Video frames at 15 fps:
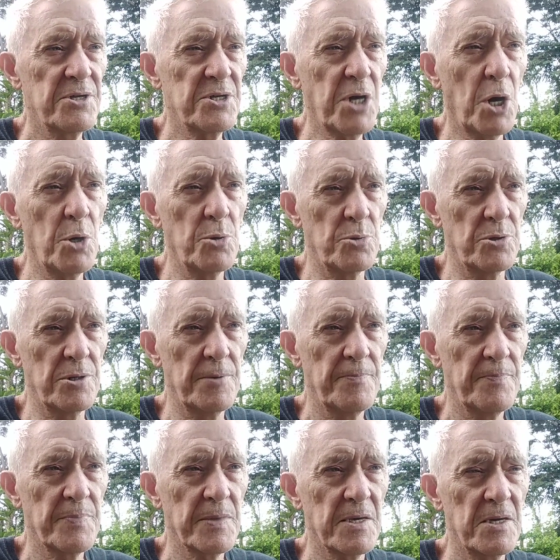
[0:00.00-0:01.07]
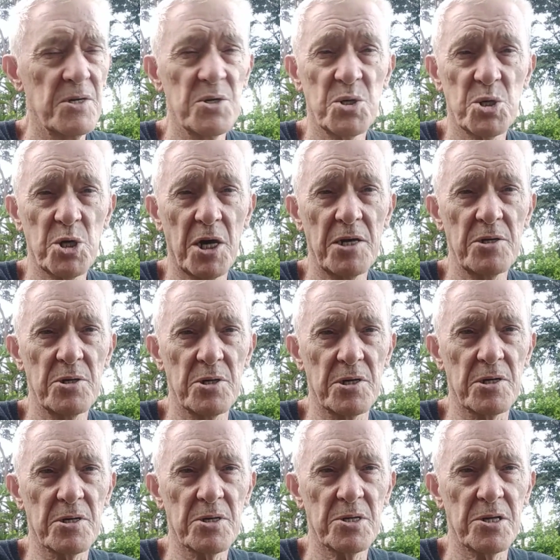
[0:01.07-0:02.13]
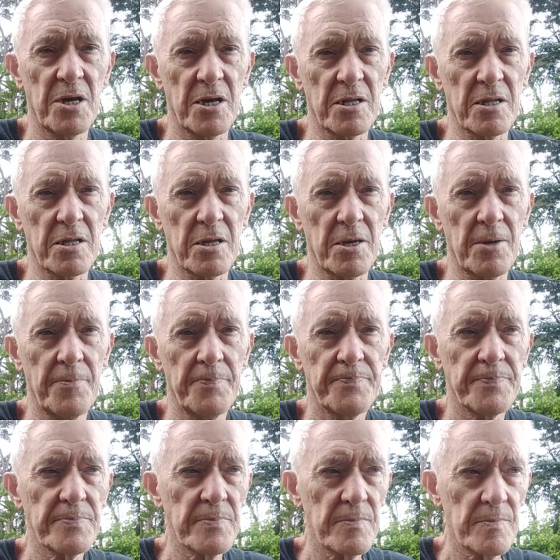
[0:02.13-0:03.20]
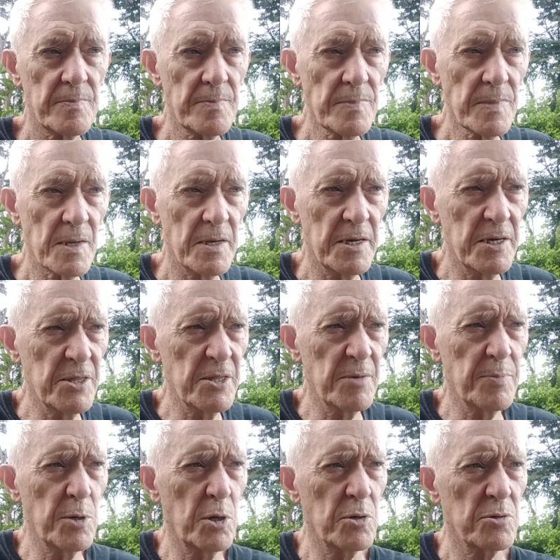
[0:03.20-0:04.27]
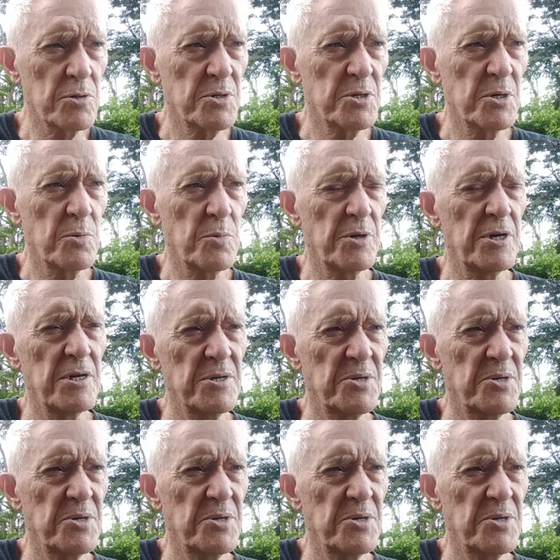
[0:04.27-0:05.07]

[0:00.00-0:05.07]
tone is changing slightly in the blogs that we are